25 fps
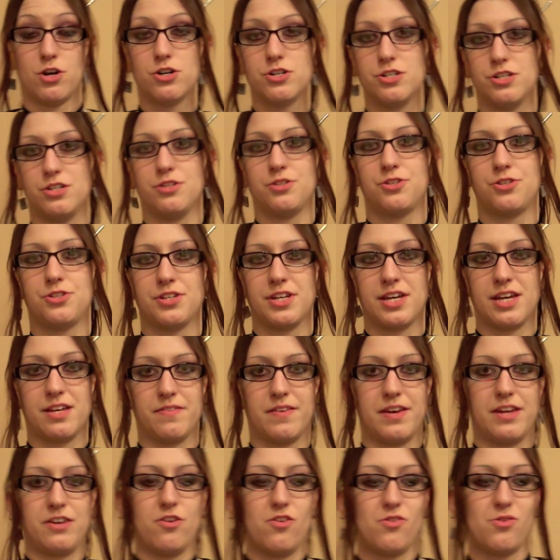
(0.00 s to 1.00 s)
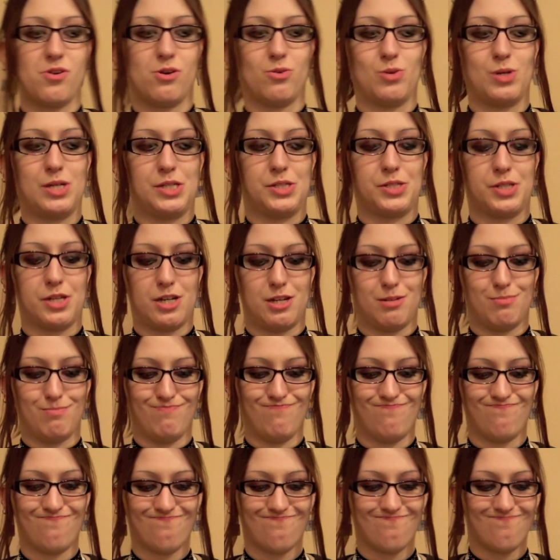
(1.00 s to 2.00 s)
artists, and they don't always,
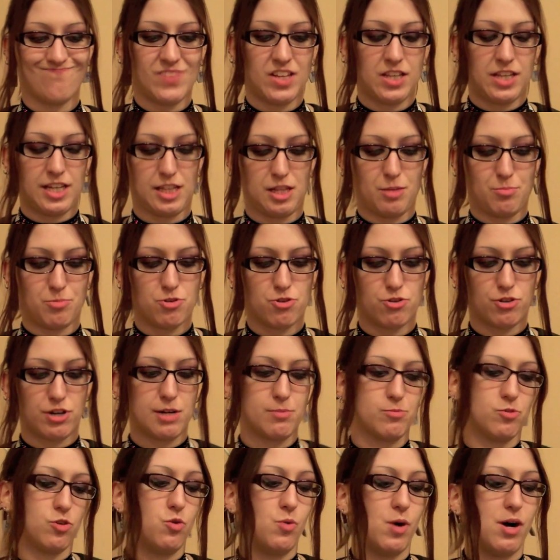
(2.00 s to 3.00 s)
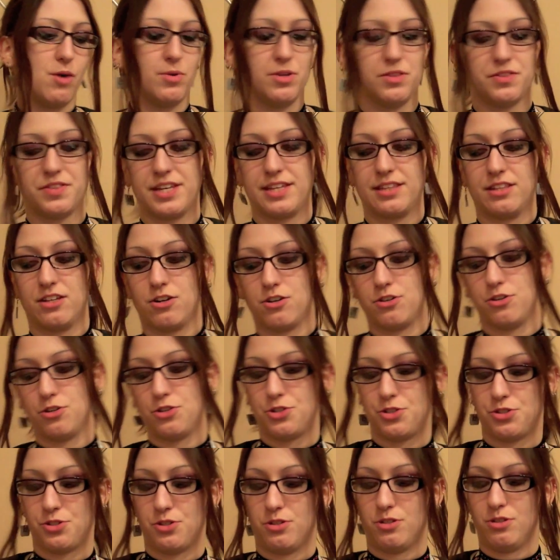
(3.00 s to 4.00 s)
like the programmer will want one thing, the
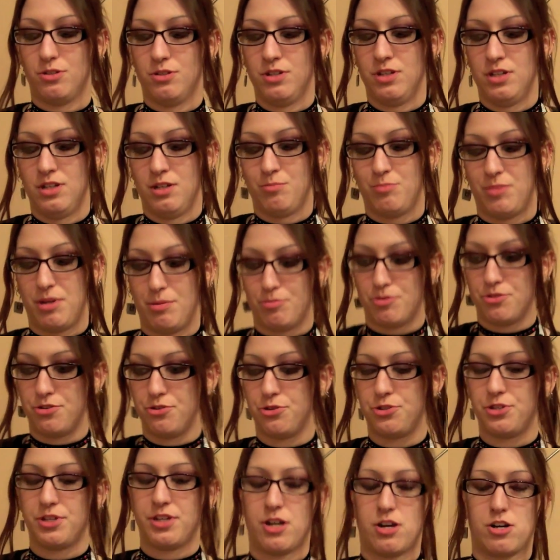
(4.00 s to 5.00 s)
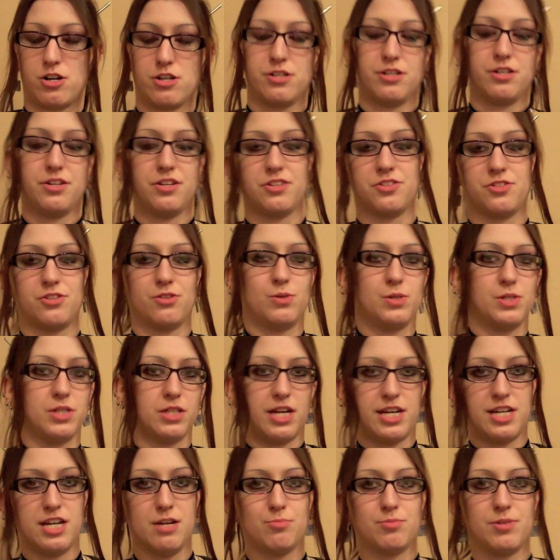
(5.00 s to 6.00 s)
artist will be producing art, and it doesn't always
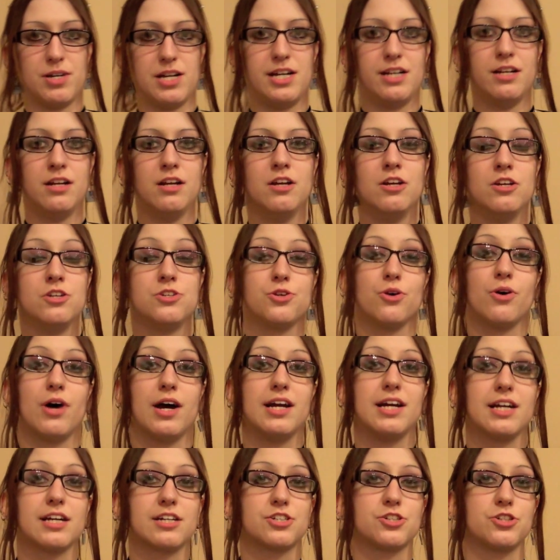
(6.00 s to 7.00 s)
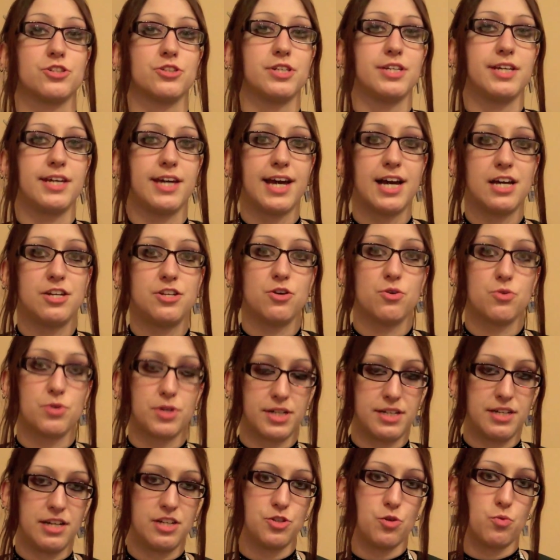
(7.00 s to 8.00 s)
line up right. So I actually had to
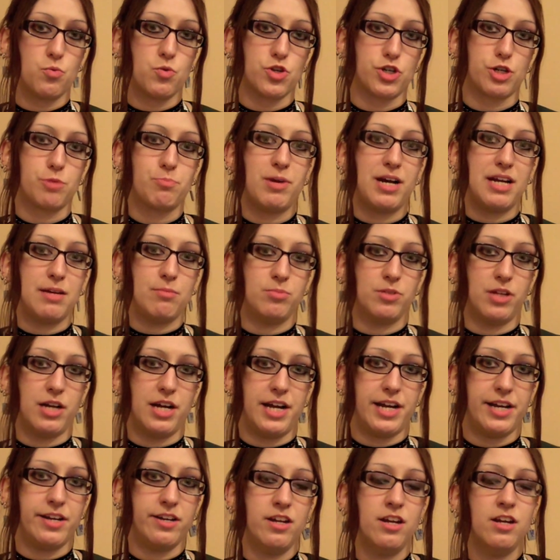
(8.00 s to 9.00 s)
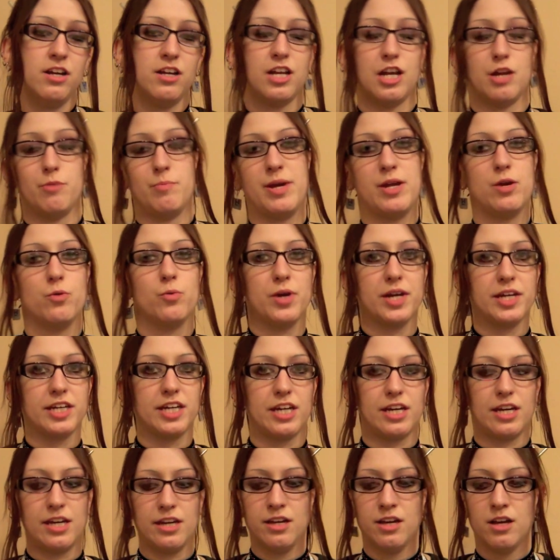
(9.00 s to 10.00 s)
organize a work pipeline, and I made a
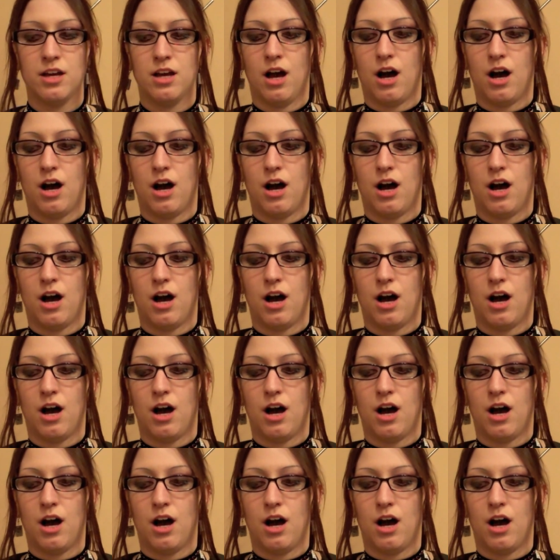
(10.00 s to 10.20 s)
wiki